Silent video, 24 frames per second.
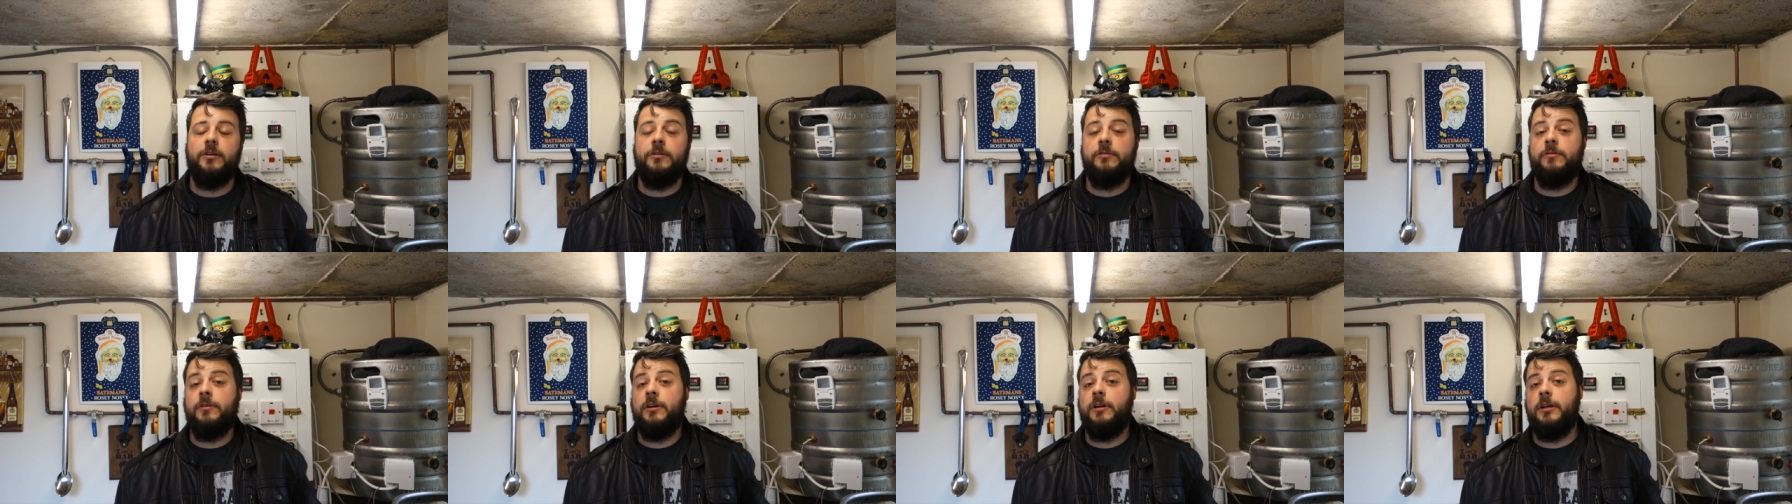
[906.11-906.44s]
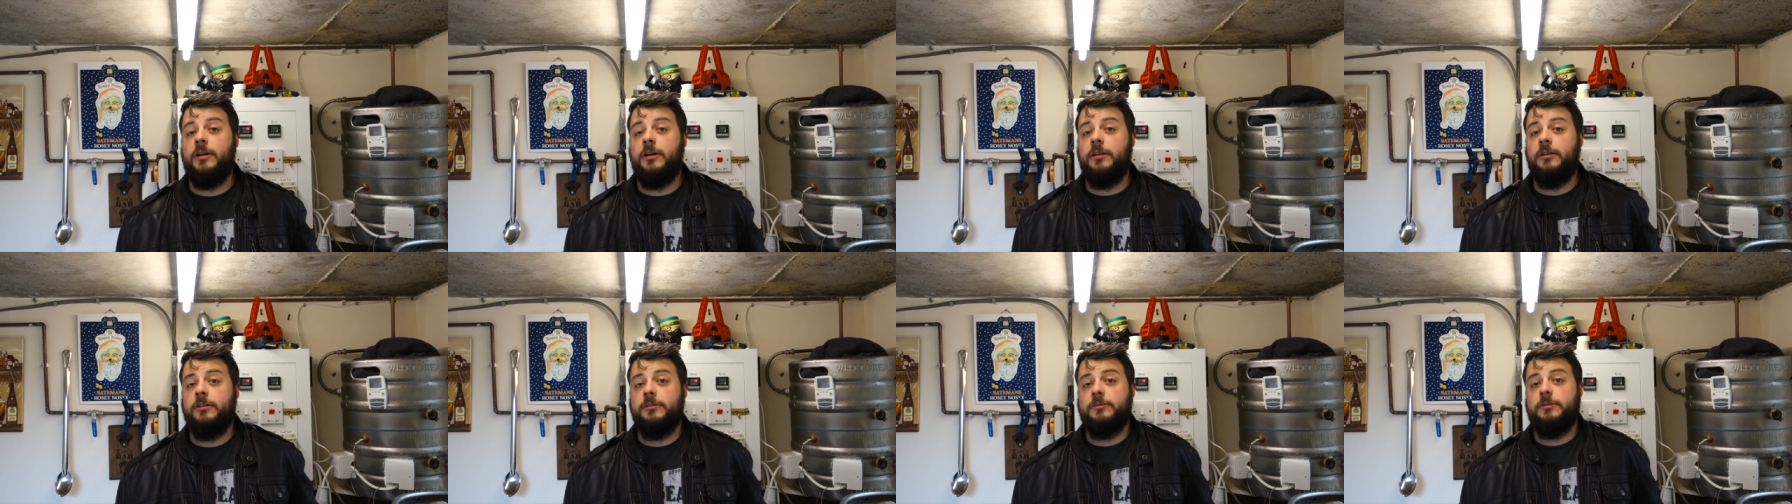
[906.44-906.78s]
are
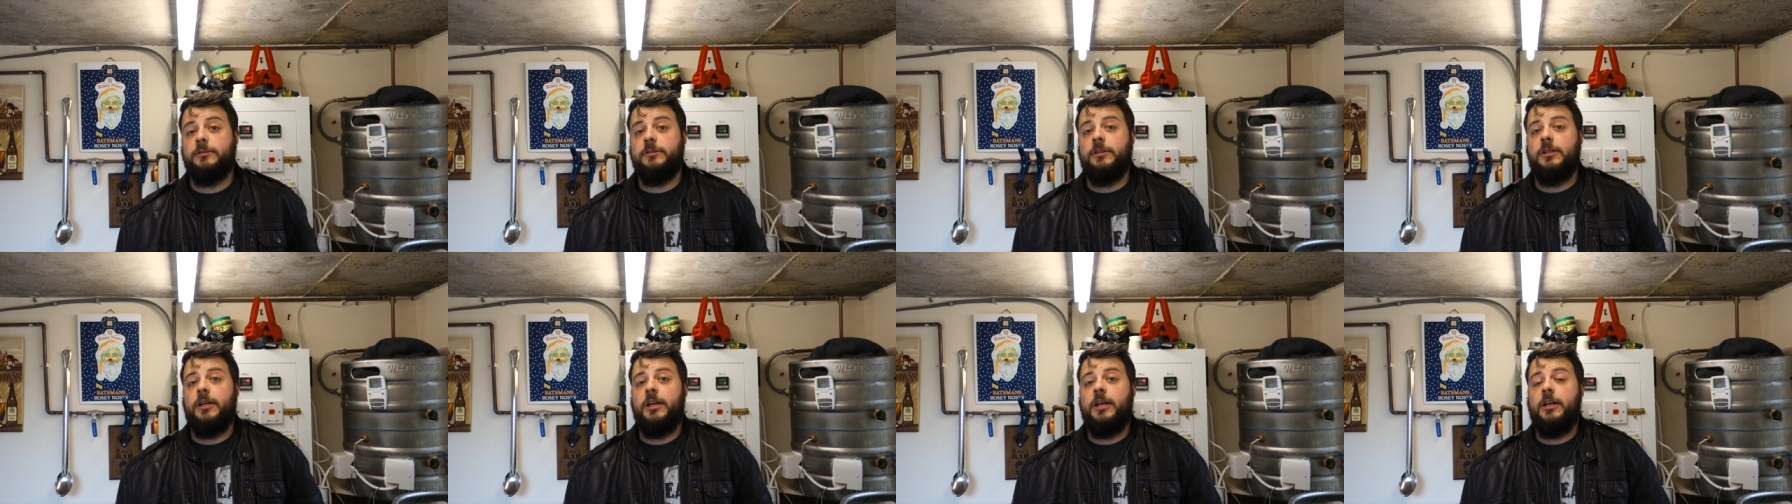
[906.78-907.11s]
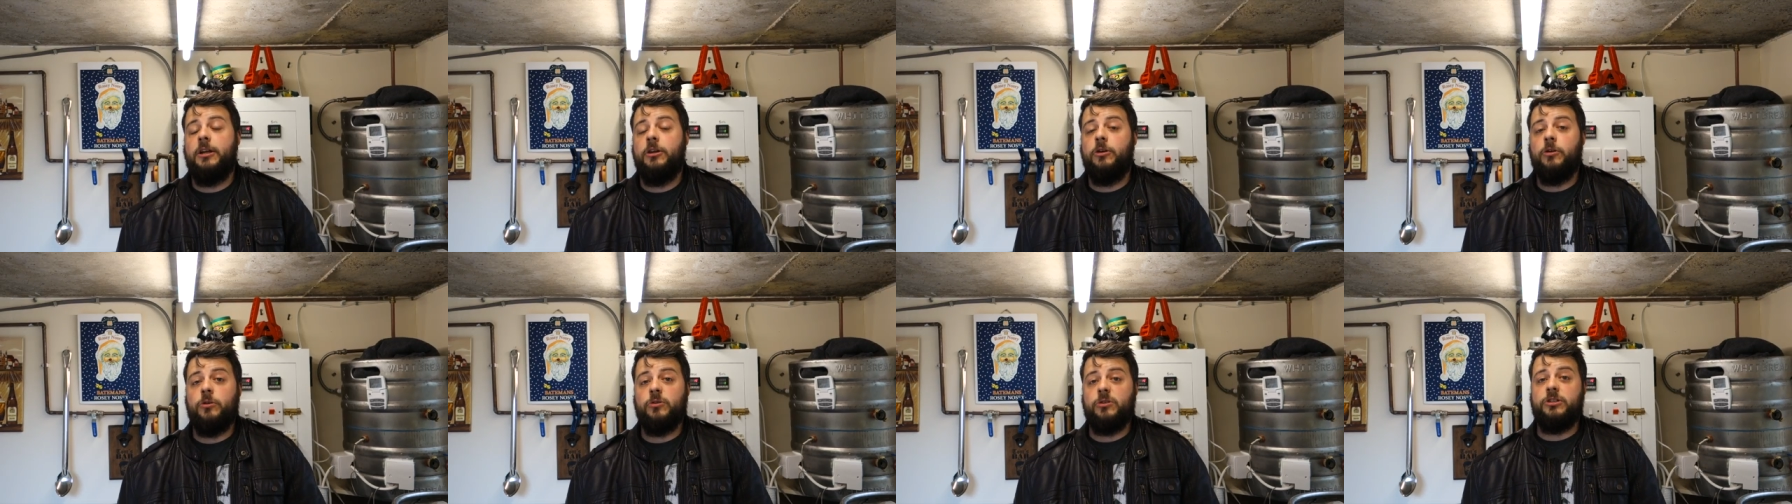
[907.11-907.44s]
uh, in
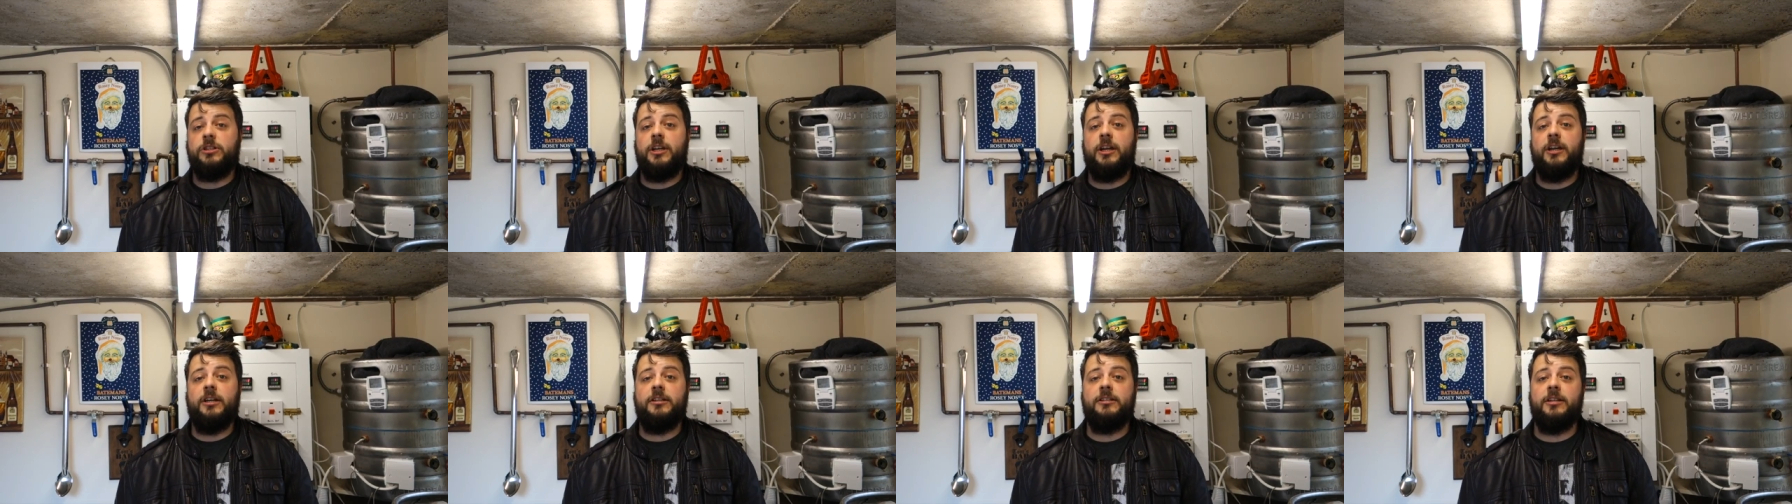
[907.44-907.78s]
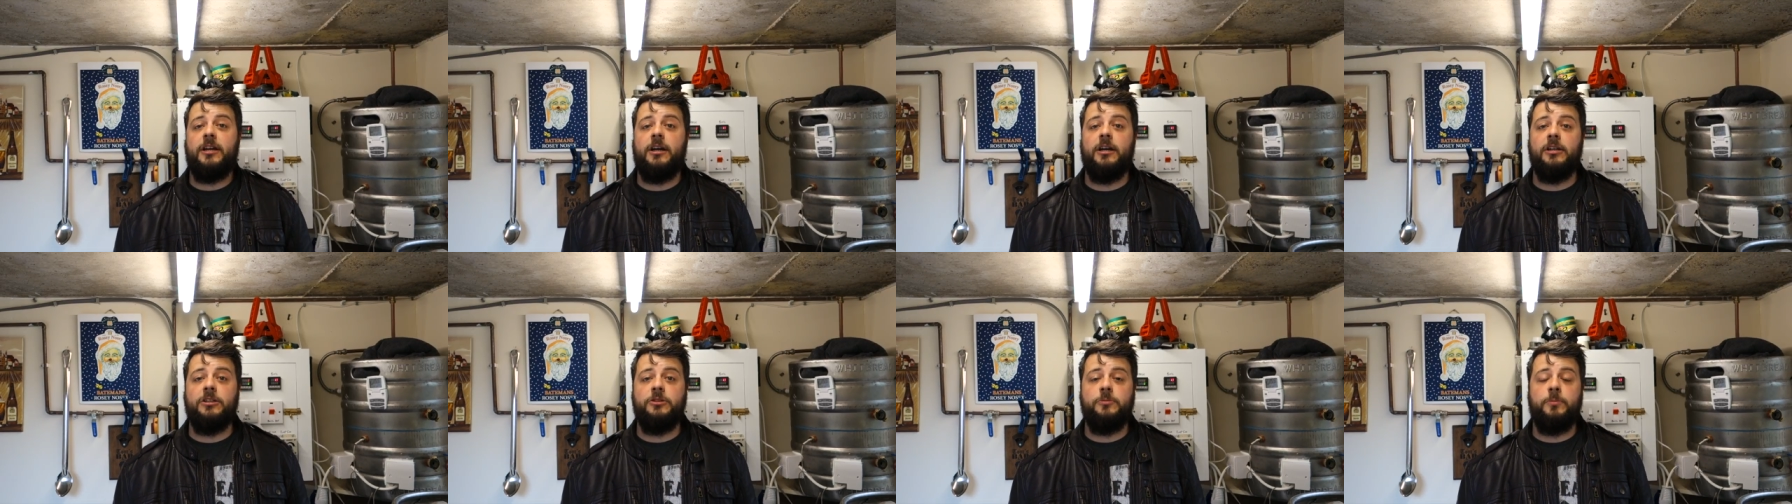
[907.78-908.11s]
an
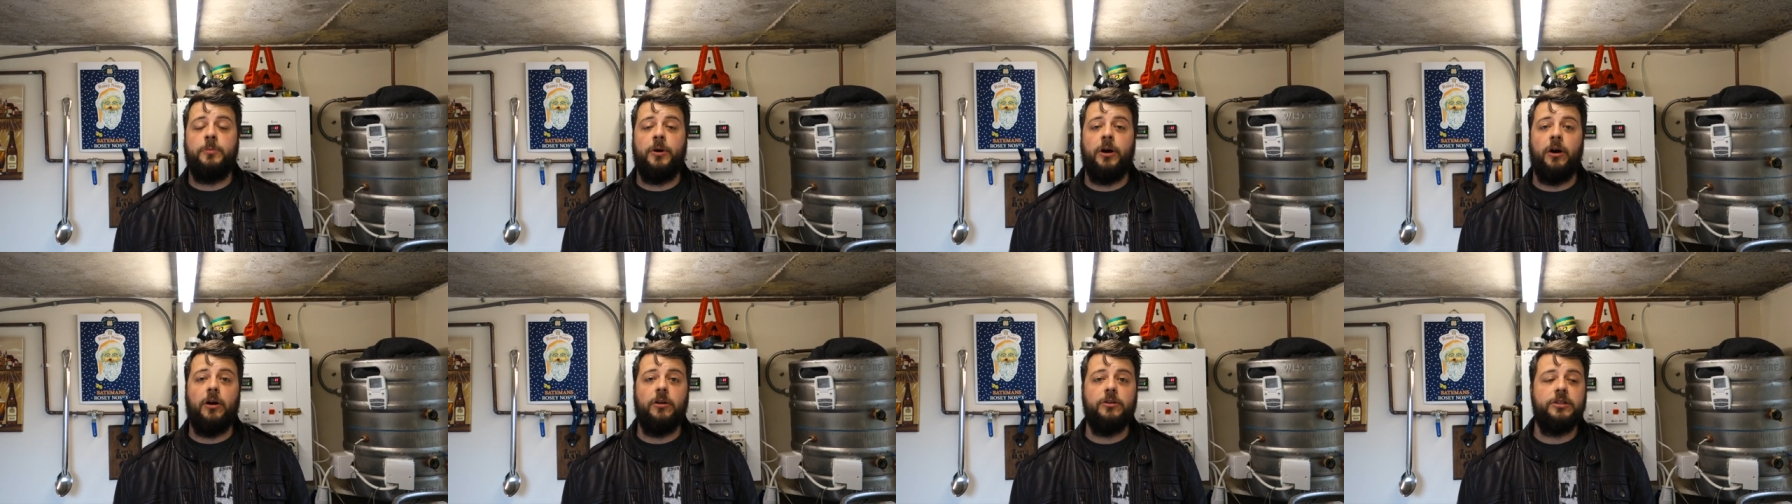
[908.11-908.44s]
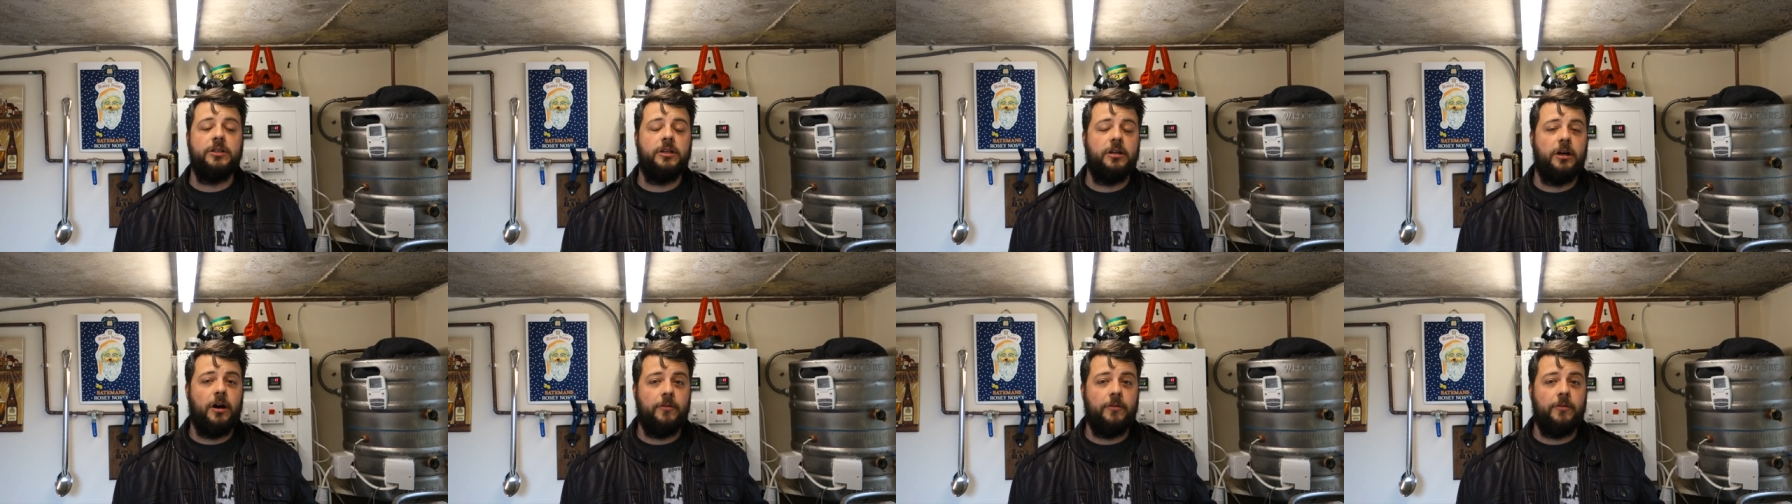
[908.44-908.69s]
unsanitized pot.